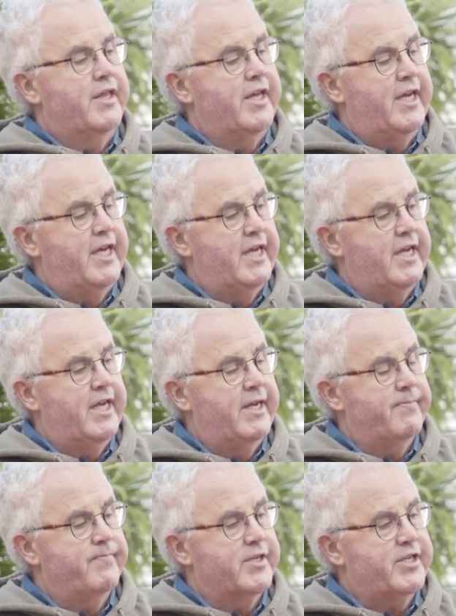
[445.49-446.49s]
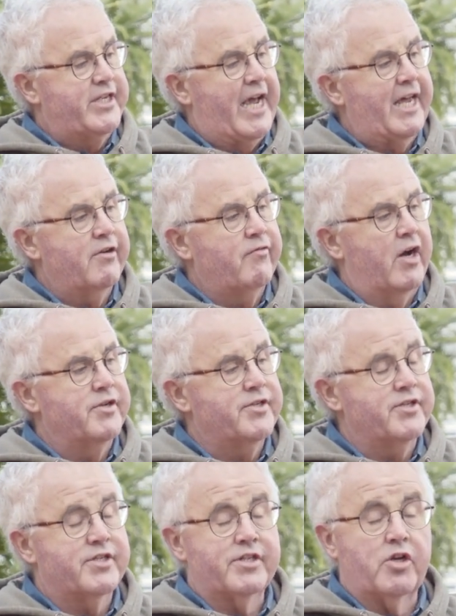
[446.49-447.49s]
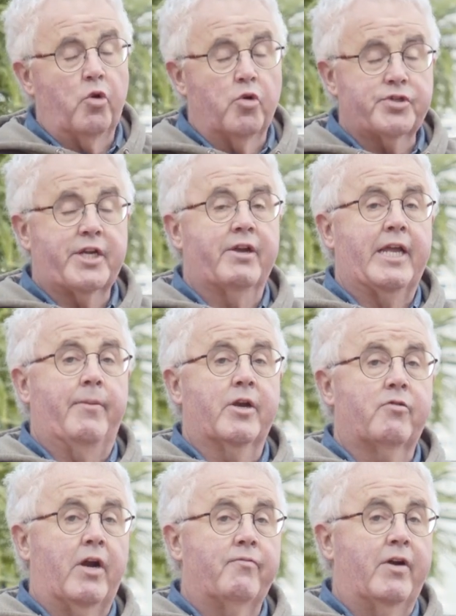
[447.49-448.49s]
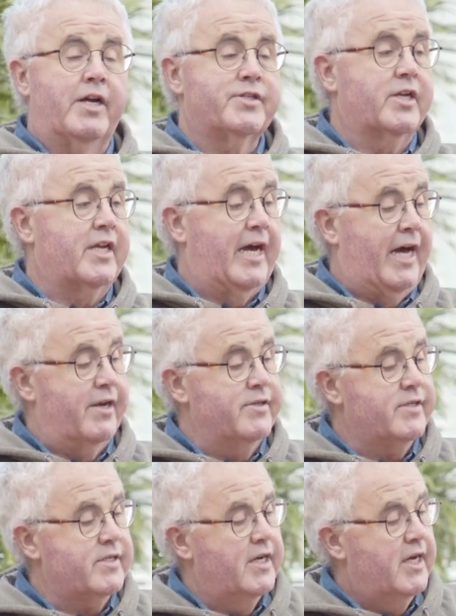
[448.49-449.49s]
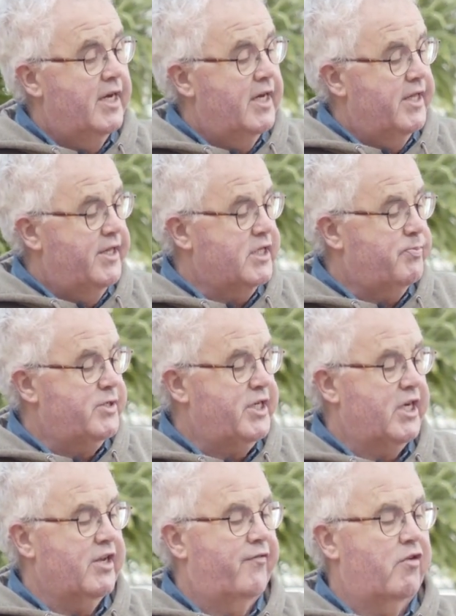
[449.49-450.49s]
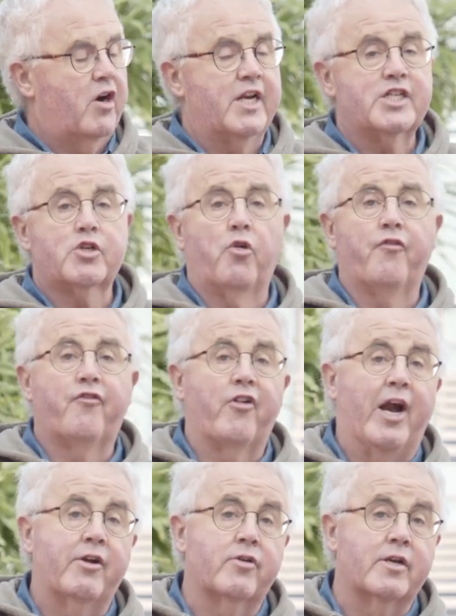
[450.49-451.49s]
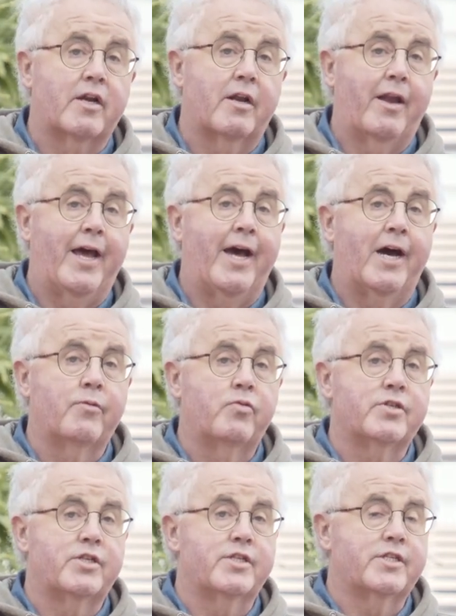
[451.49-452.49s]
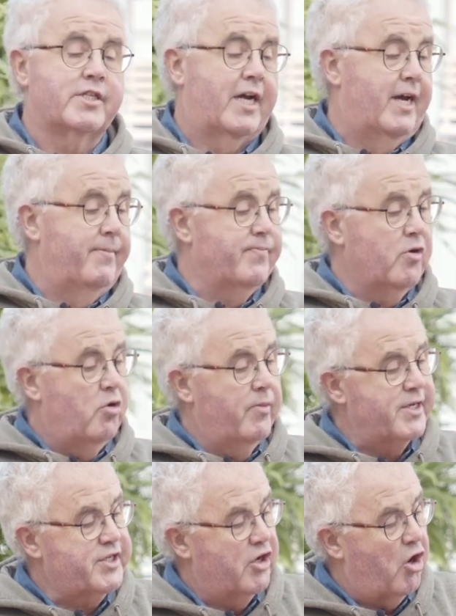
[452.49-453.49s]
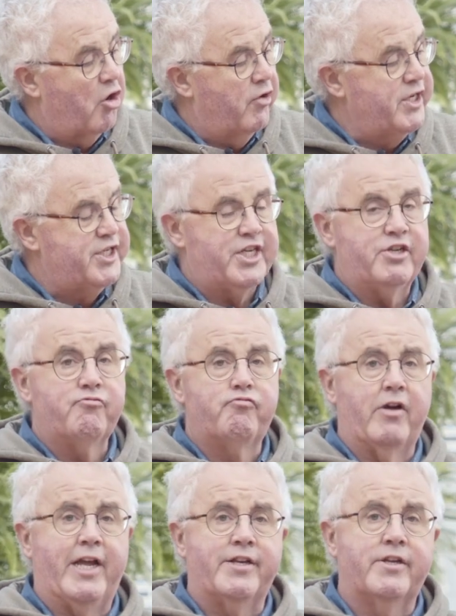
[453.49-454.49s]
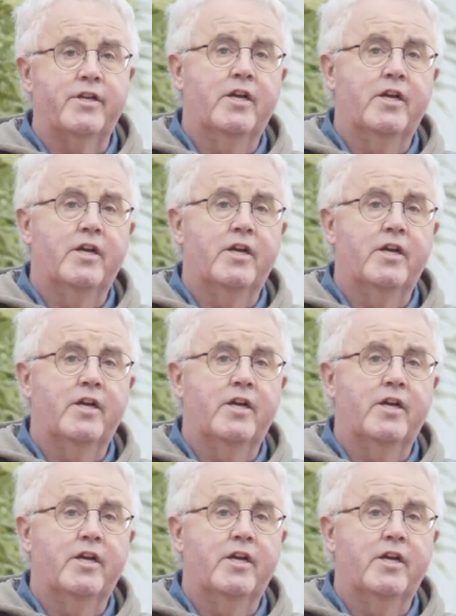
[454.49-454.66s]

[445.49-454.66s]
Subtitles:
The standard roses also come in a great range of colours. This particular variety is called Fragrant Cloud, which is almost an orangey red